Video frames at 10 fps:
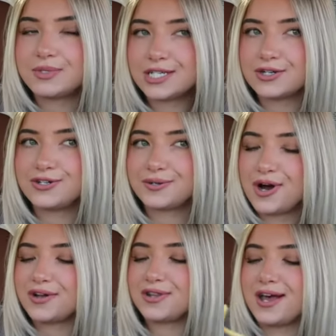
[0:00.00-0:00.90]
deal
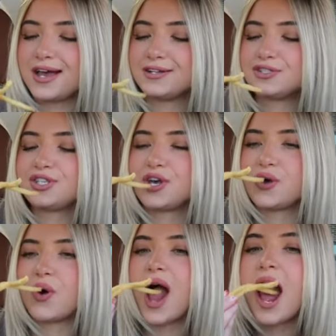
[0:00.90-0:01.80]
online,
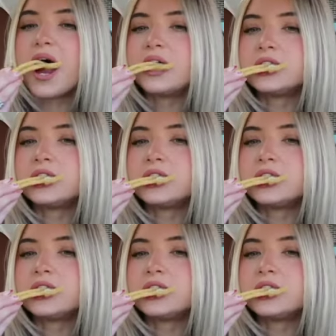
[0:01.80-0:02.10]
so